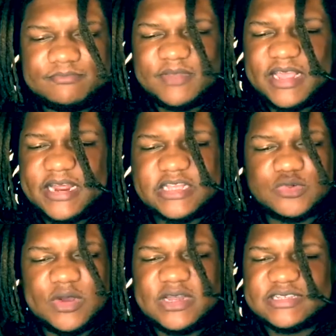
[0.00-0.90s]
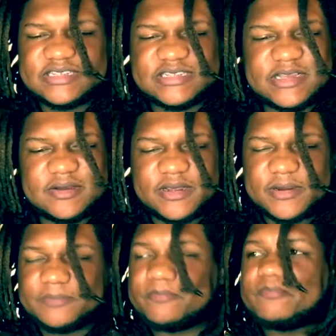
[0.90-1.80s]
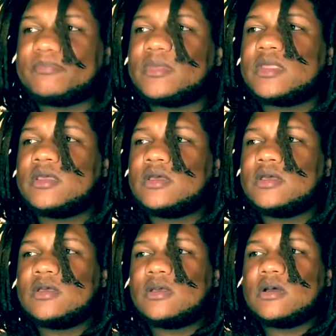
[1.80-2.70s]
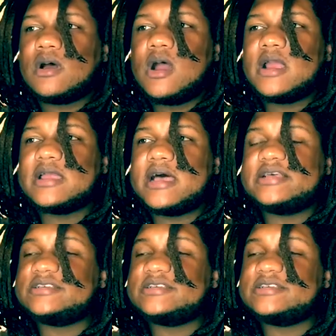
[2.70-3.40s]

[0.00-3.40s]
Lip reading: Yeah, that sweetness is still there. All right, guys.